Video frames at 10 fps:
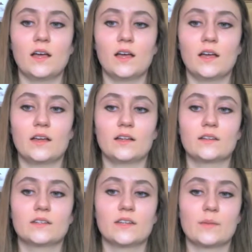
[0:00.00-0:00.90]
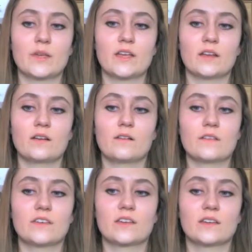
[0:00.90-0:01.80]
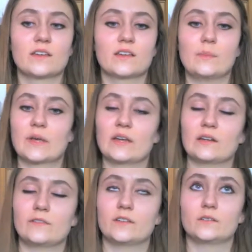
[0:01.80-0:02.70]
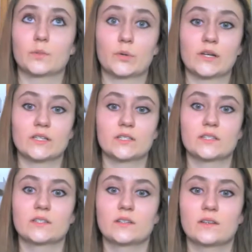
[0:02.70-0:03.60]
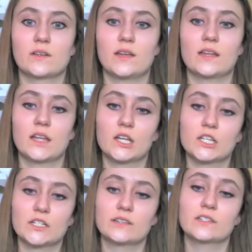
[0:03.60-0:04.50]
and I began overthinking and began to feel depressed, and I couldn't shake this